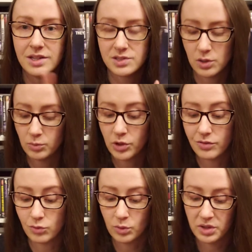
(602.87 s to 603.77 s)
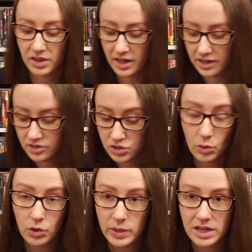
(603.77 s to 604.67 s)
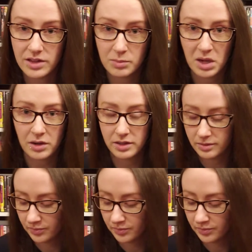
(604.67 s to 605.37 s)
So I'm looking forward to that. Don't know anything about it.